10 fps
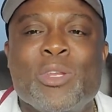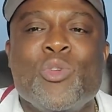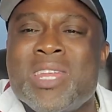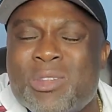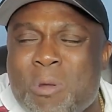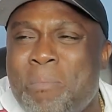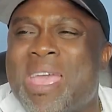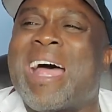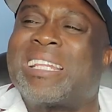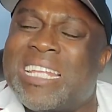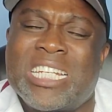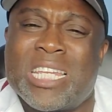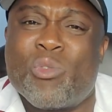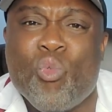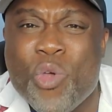you need to pay
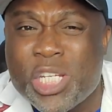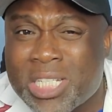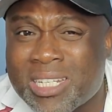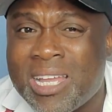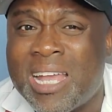attention which